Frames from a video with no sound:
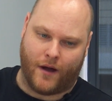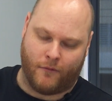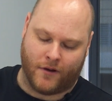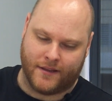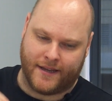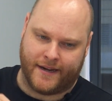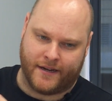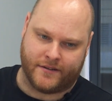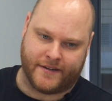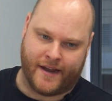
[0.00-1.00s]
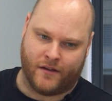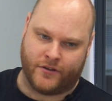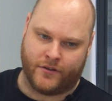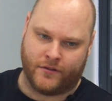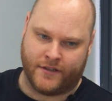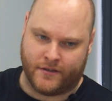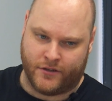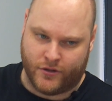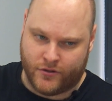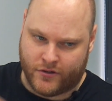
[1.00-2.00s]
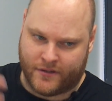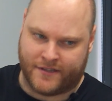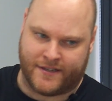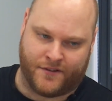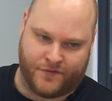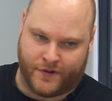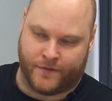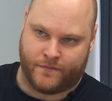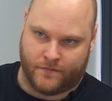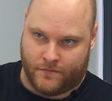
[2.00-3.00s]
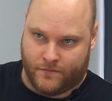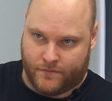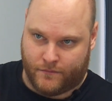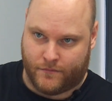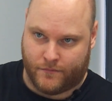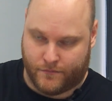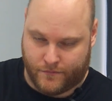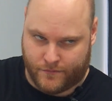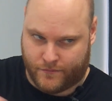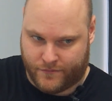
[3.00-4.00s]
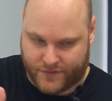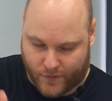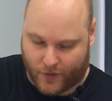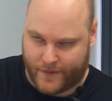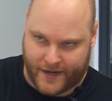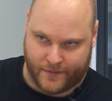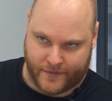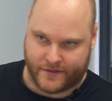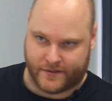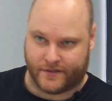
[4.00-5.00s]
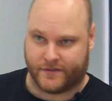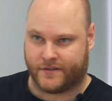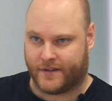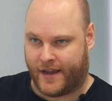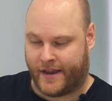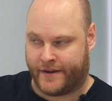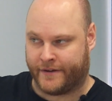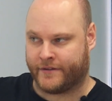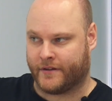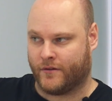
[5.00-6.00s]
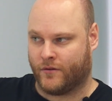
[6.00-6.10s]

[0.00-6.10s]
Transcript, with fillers: I want to lead into now. You do this now for small to medium businesses, and